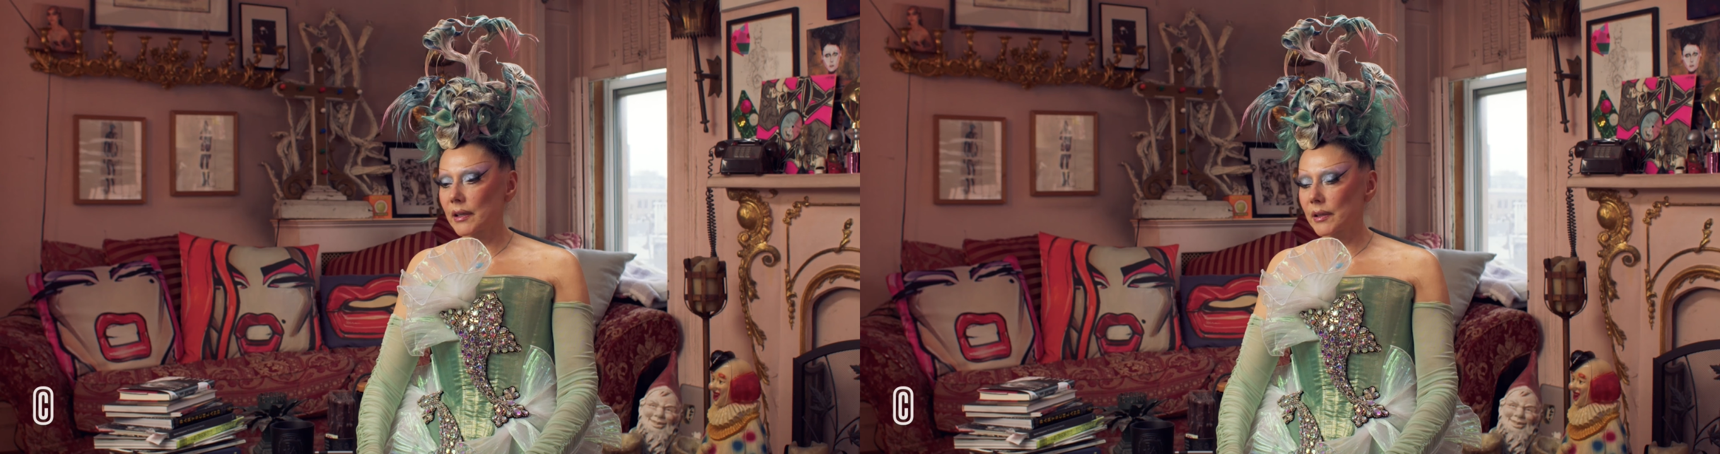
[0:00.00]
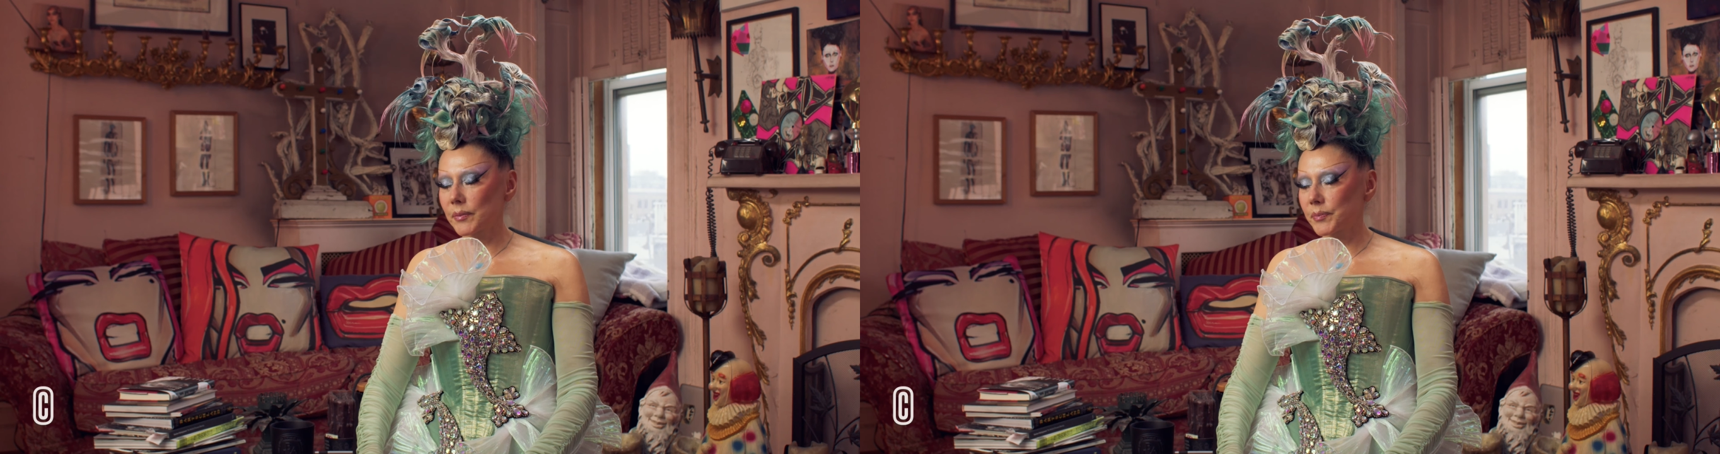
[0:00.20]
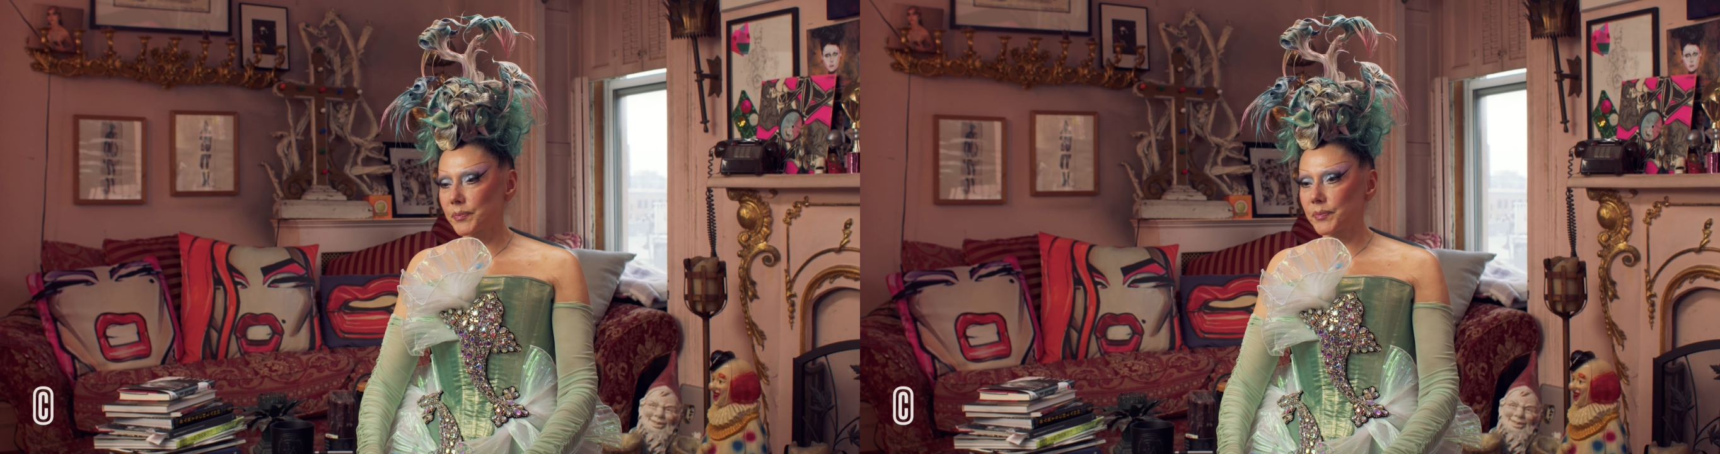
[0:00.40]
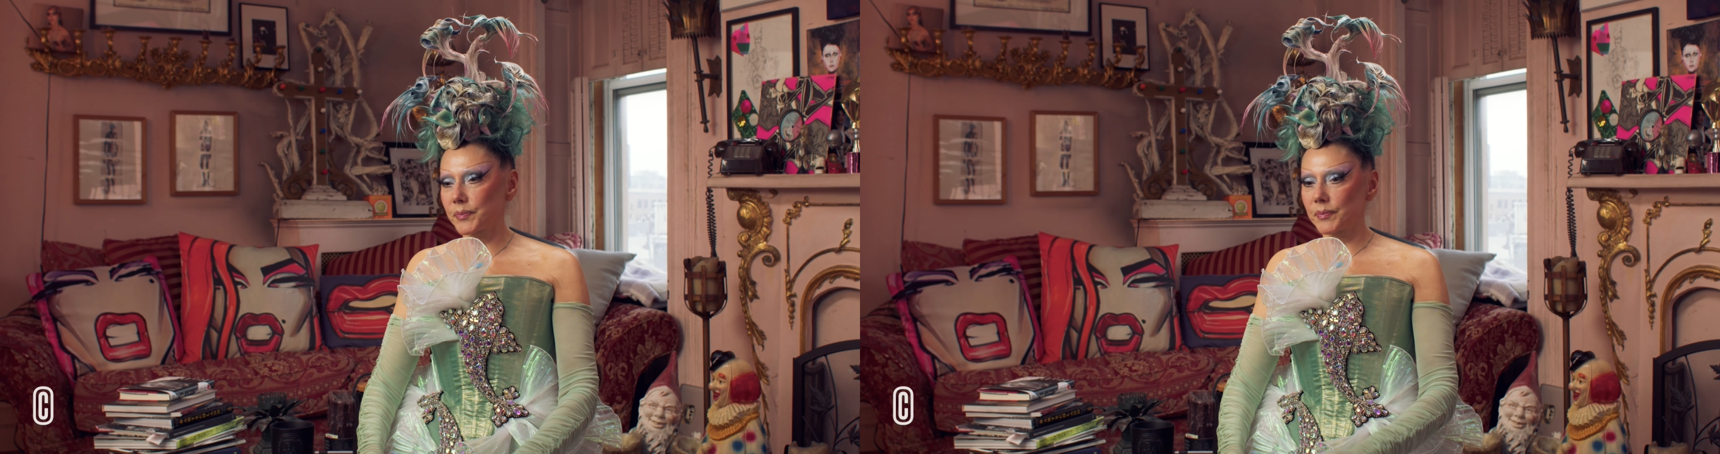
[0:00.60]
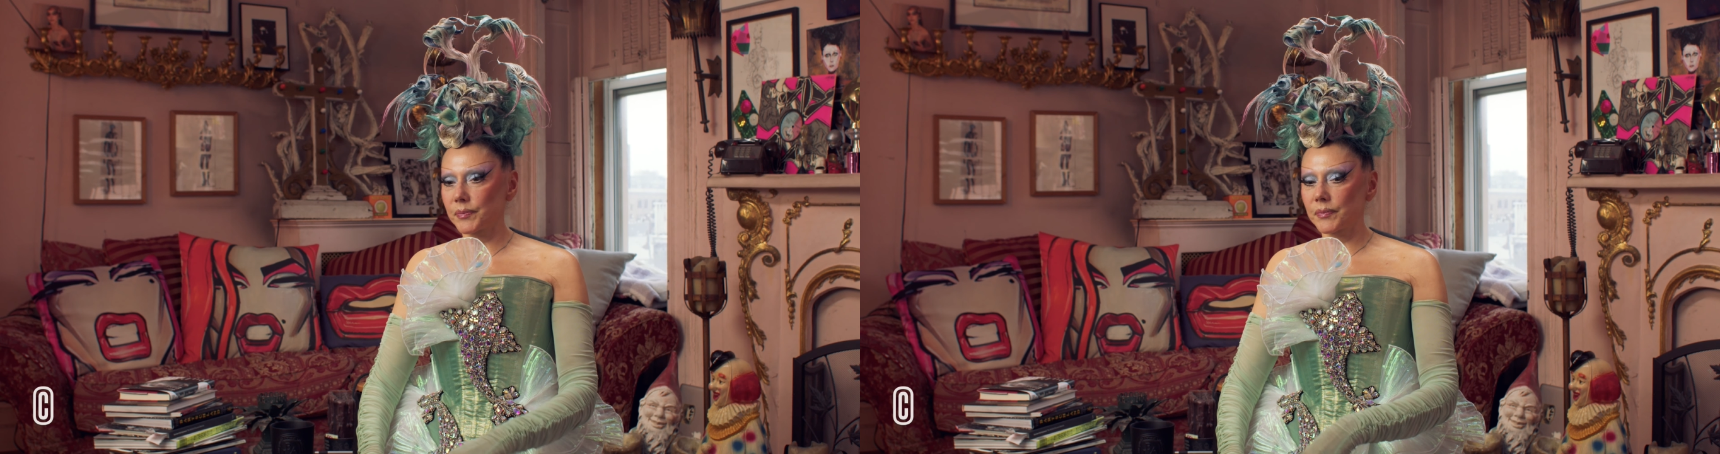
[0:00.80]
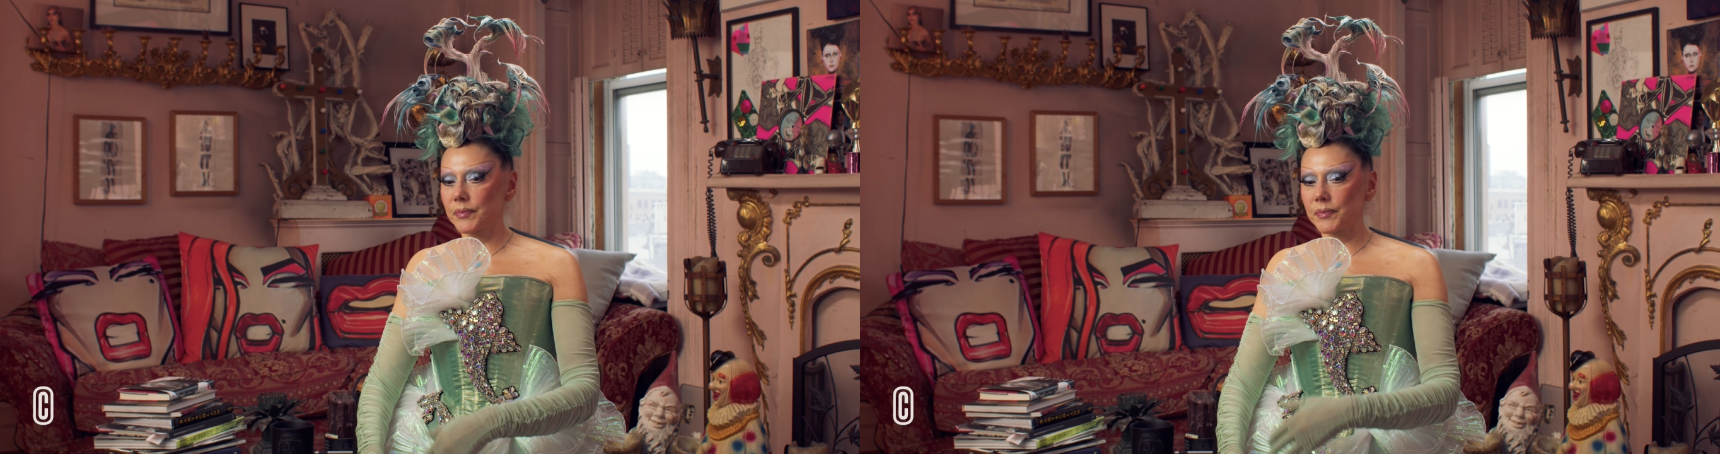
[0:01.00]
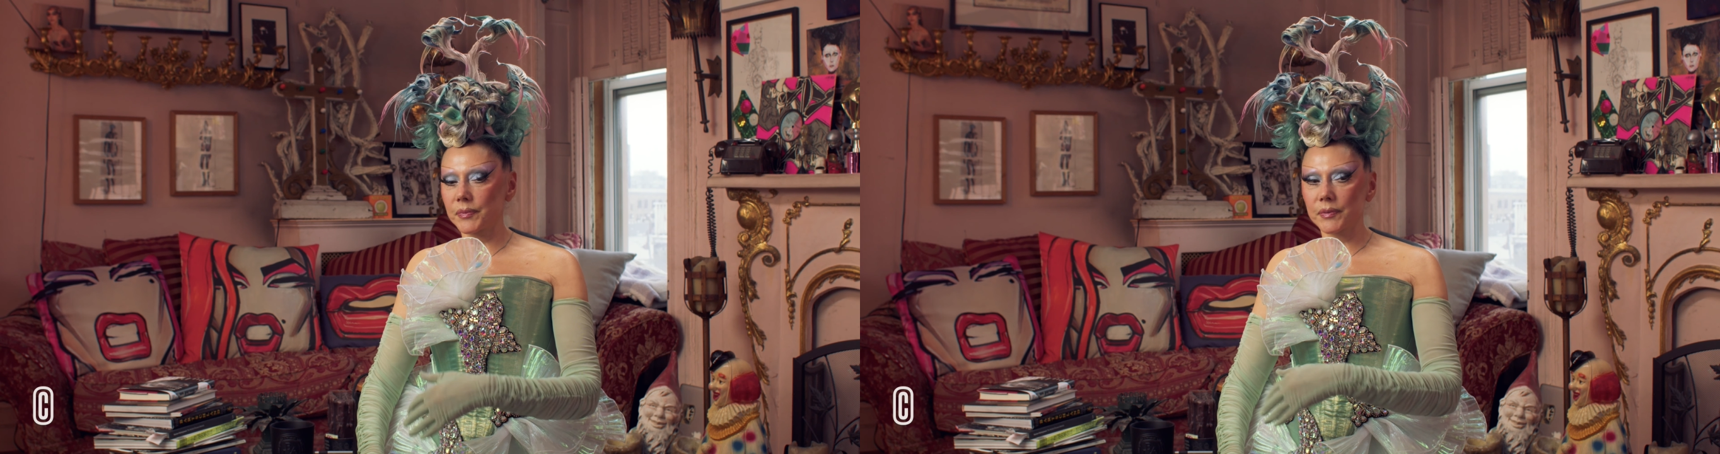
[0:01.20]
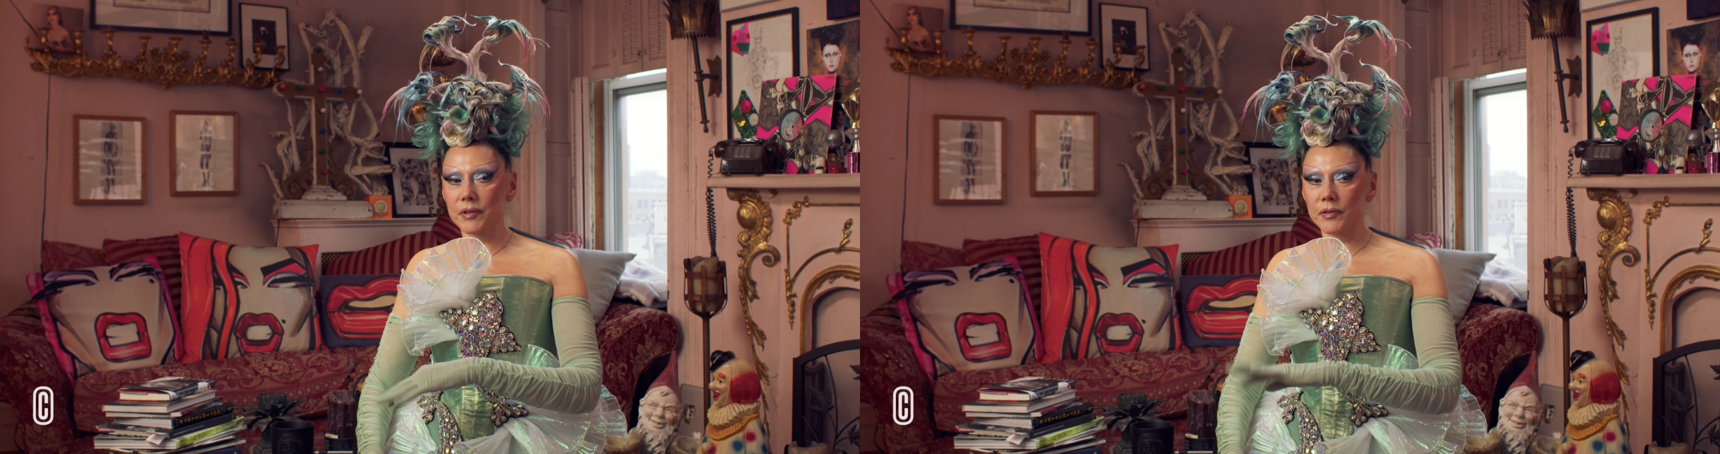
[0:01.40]
I
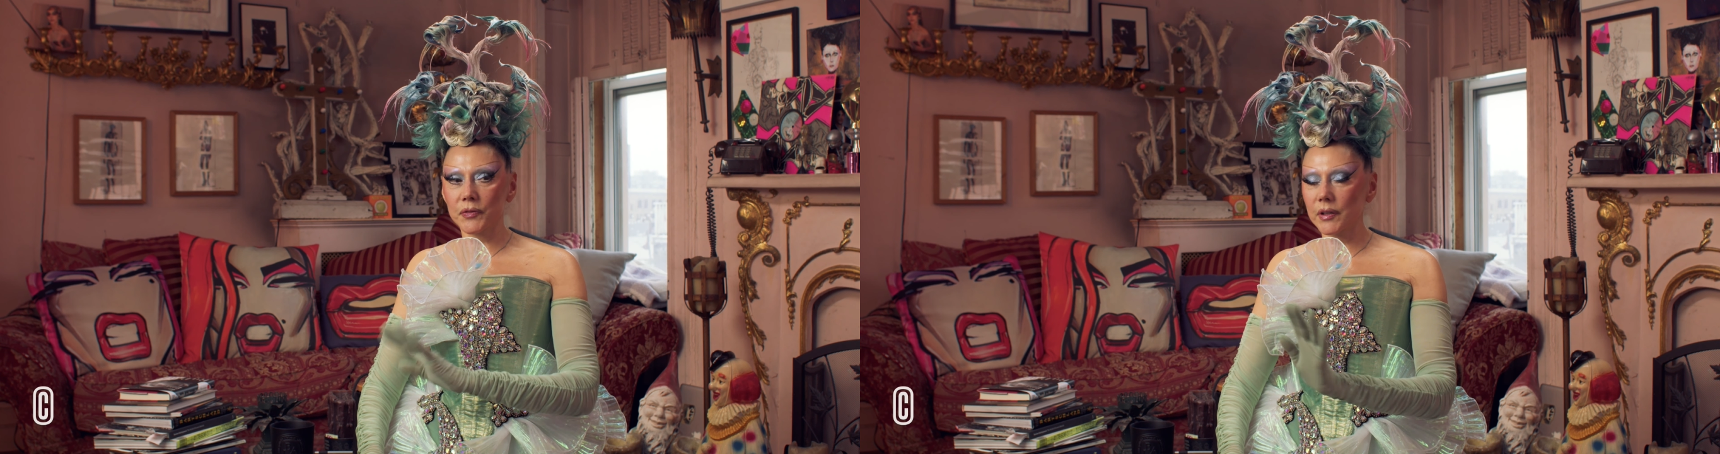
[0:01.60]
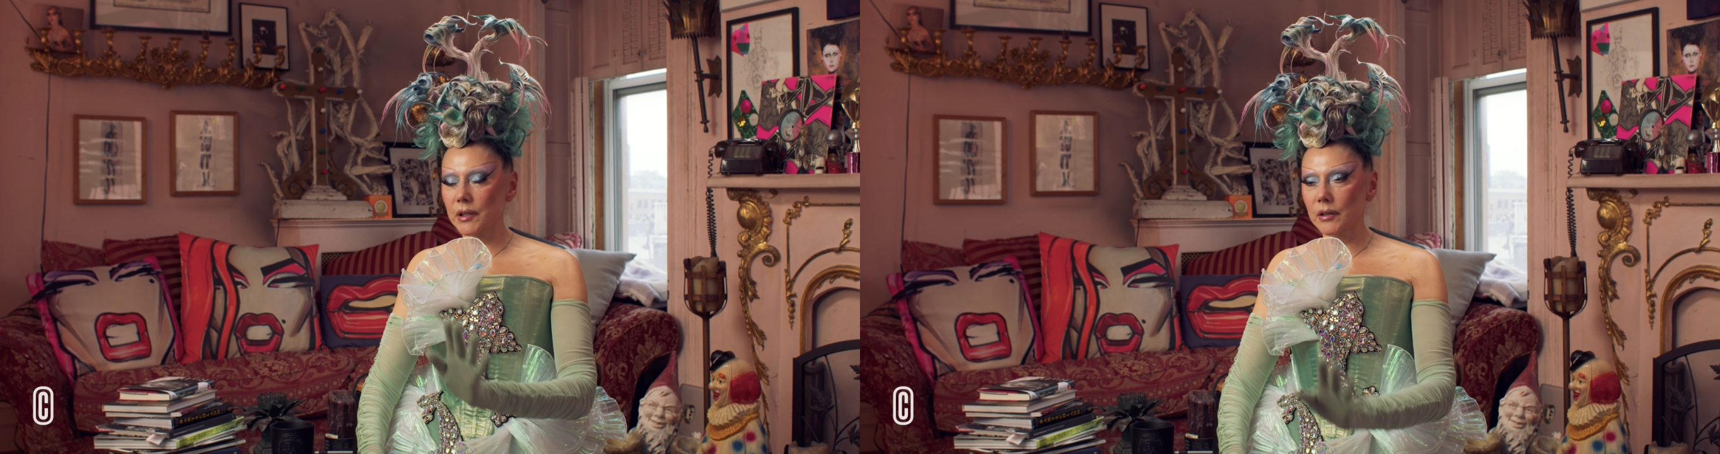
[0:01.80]
just fell